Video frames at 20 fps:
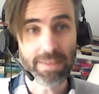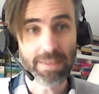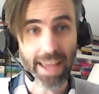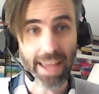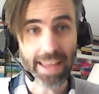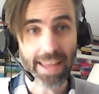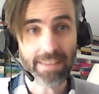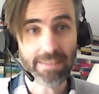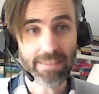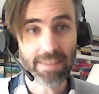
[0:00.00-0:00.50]

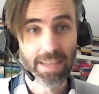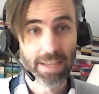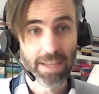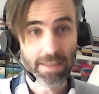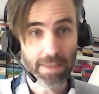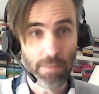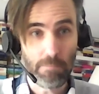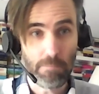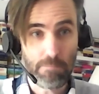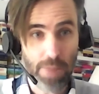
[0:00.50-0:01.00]
debt,
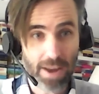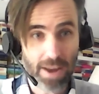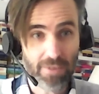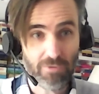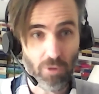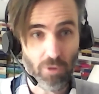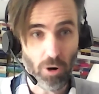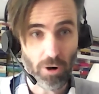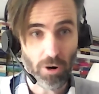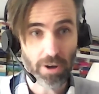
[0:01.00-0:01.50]
the
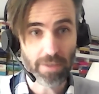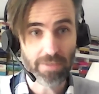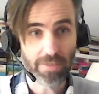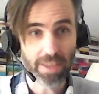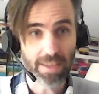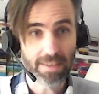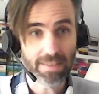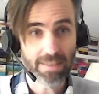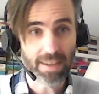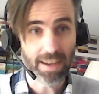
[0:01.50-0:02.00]
bedrock of the
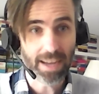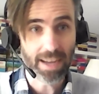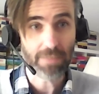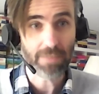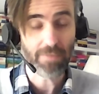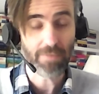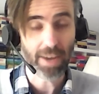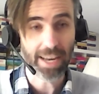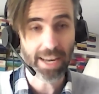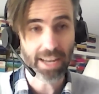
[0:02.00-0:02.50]
entire
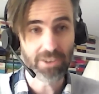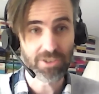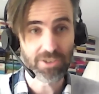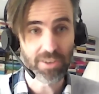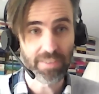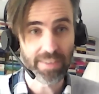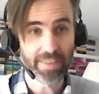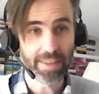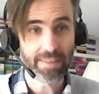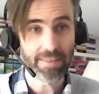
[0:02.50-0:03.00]
financial
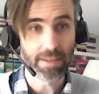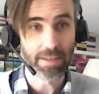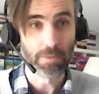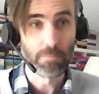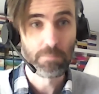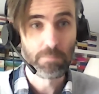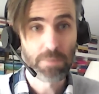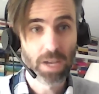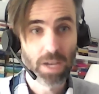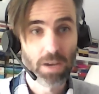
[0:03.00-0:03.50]

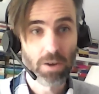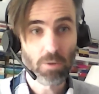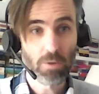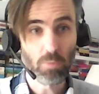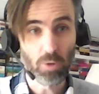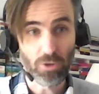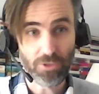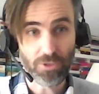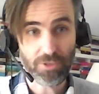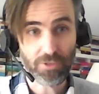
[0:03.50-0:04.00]
system,
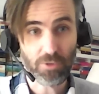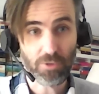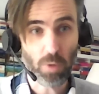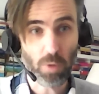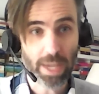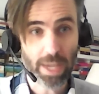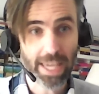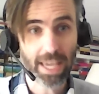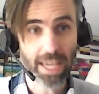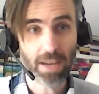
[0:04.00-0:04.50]
was
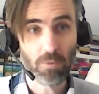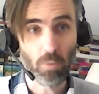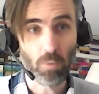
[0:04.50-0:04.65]
swinging